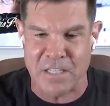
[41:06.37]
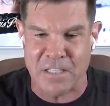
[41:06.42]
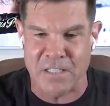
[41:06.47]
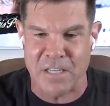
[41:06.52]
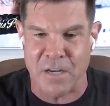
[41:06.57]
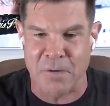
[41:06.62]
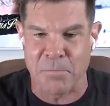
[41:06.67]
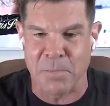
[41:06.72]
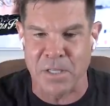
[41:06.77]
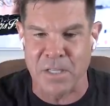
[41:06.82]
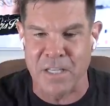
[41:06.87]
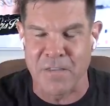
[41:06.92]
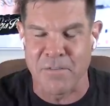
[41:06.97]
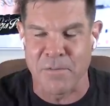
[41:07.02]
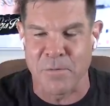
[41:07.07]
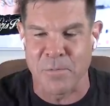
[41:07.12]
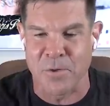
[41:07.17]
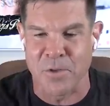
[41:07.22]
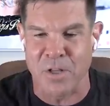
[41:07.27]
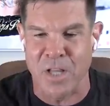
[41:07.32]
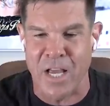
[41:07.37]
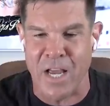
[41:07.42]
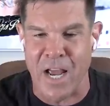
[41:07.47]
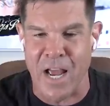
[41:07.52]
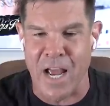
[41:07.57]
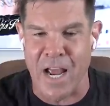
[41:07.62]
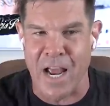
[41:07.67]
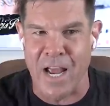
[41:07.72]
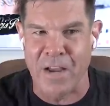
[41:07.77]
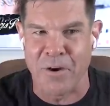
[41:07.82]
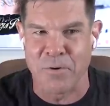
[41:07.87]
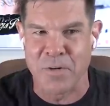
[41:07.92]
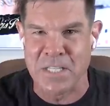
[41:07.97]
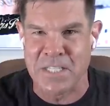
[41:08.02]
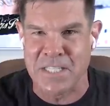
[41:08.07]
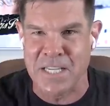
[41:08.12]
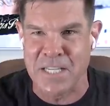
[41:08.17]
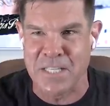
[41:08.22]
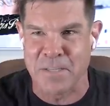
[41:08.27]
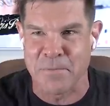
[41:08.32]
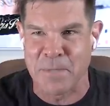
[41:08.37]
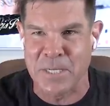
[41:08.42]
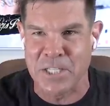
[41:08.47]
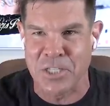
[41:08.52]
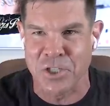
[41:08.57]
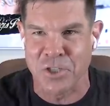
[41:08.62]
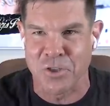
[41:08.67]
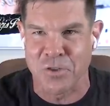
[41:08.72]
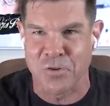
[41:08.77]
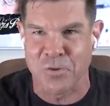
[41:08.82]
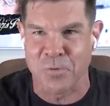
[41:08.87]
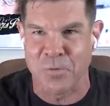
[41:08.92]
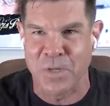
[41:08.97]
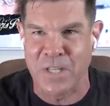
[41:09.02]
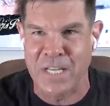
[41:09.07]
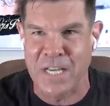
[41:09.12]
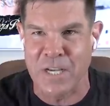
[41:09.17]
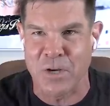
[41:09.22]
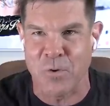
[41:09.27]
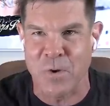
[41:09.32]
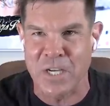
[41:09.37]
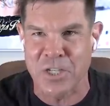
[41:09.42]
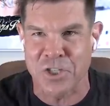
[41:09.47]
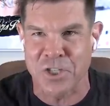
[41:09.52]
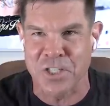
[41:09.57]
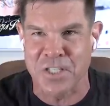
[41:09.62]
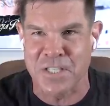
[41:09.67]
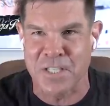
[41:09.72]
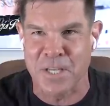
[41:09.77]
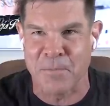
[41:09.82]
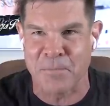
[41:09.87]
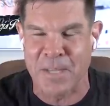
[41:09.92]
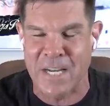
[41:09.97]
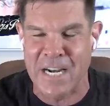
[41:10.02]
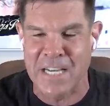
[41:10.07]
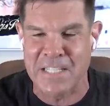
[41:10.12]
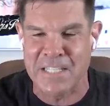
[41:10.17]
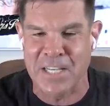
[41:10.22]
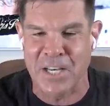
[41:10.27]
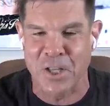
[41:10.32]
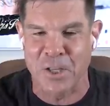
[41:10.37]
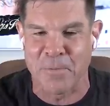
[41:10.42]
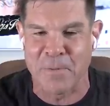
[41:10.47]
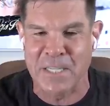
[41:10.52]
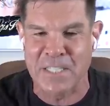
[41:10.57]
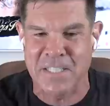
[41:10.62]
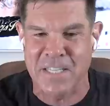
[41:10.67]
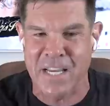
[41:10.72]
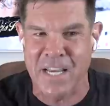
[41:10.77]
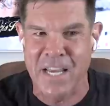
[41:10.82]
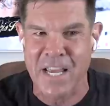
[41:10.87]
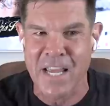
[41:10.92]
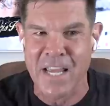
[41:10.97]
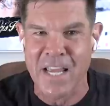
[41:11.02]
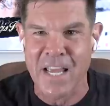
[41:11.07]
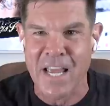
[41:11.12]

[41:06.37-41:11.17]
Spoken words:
It's unbelievable. I always say to my children when they question something, I tell them, I say,